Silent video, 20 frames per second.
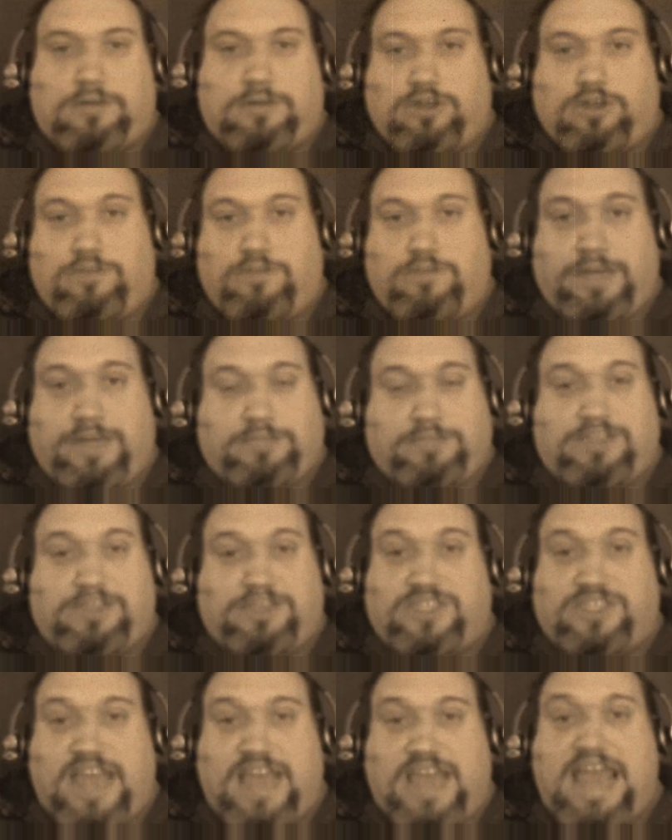could be as much
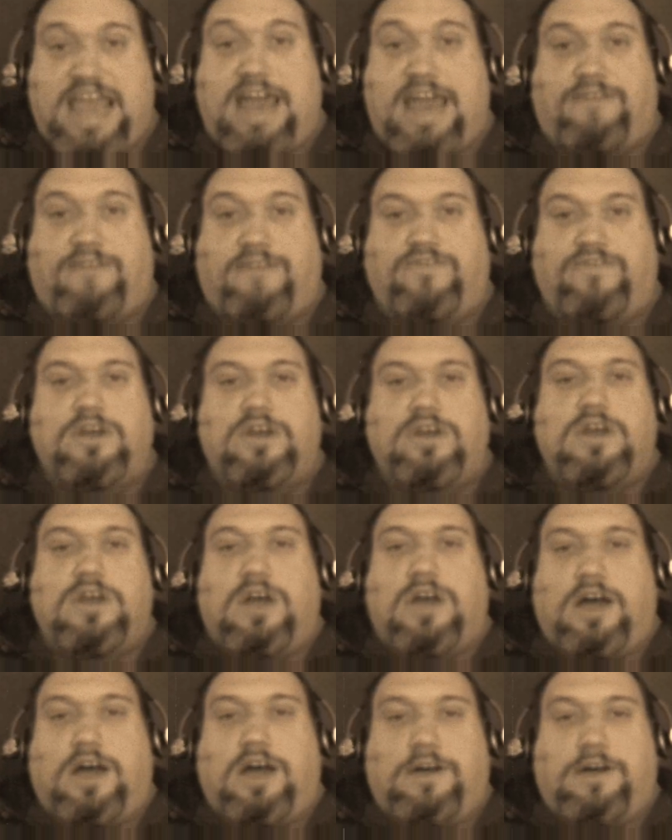as
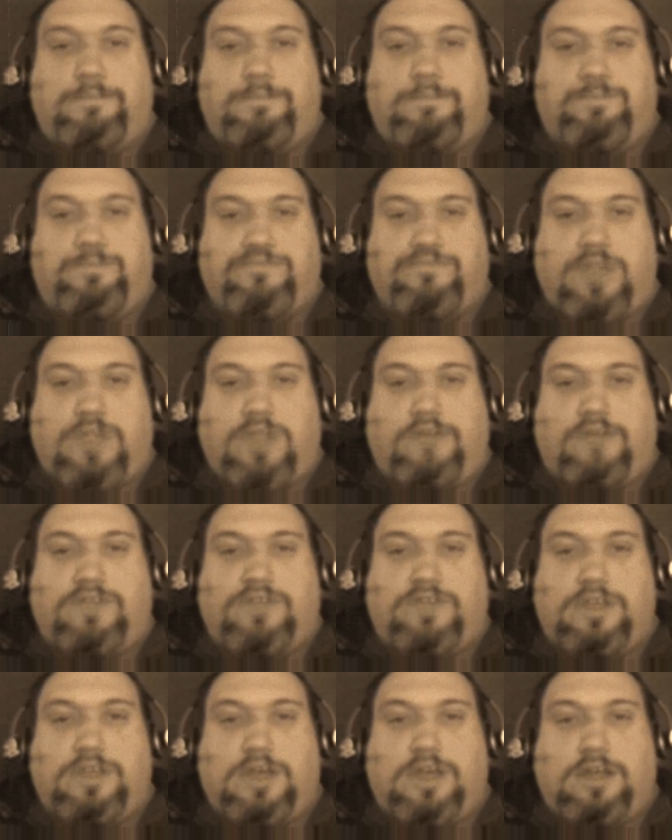half, of
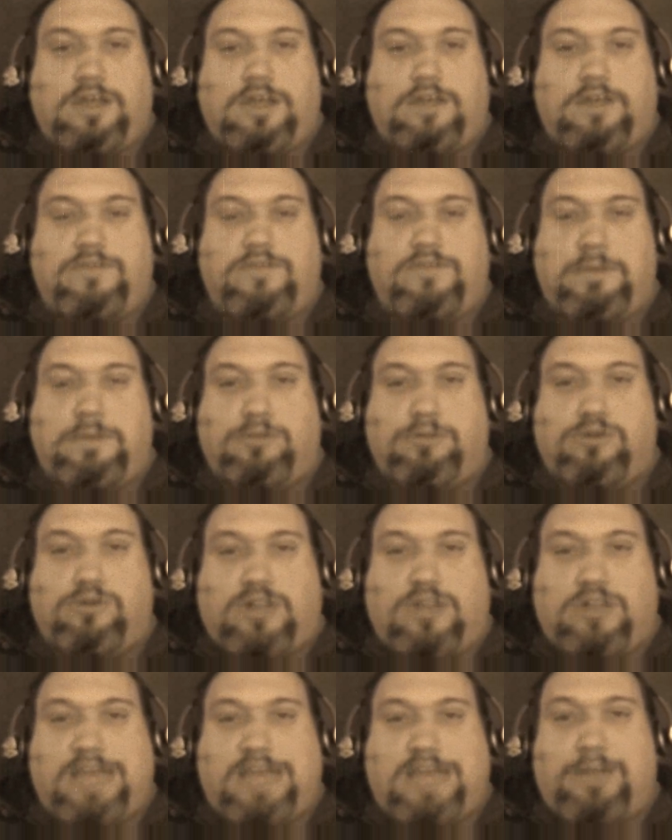the people who
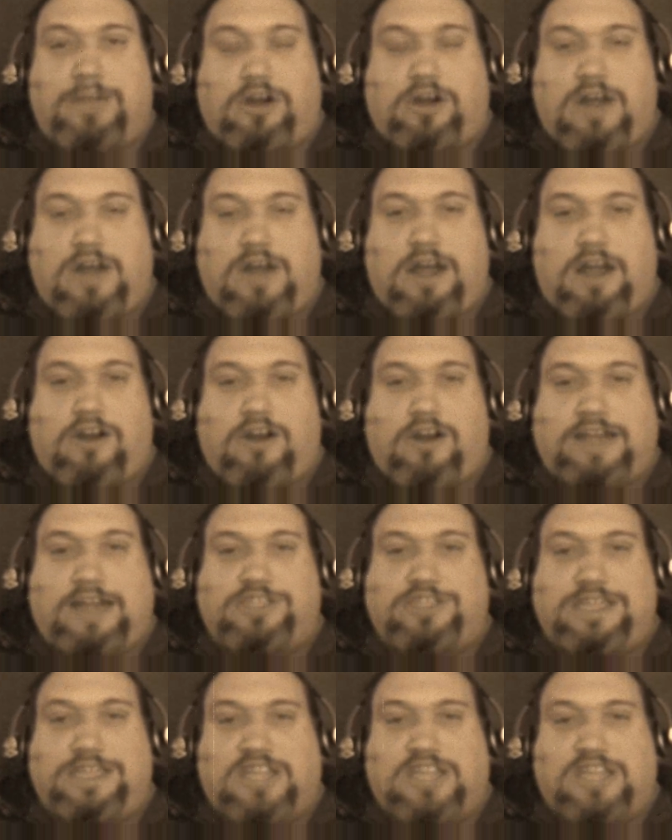claim it are
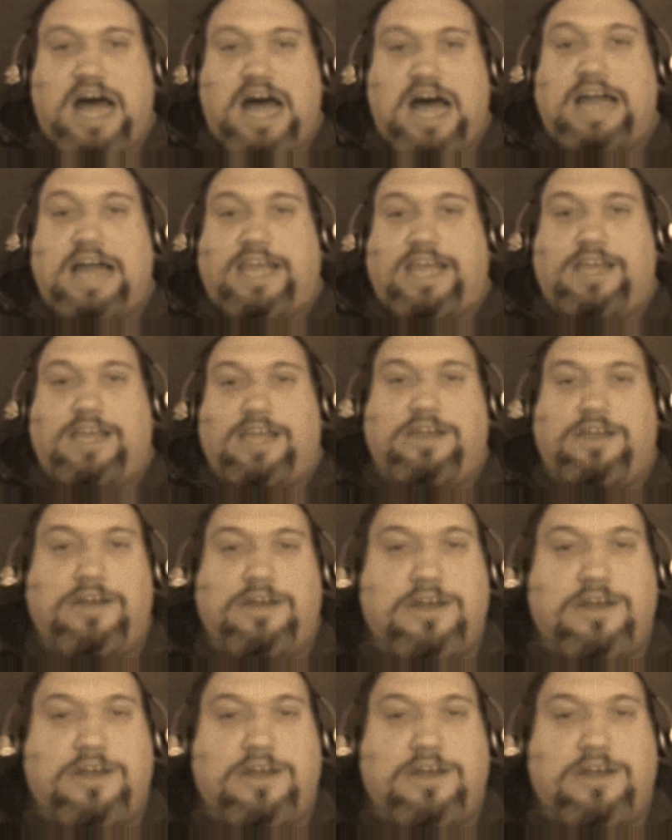actually lying,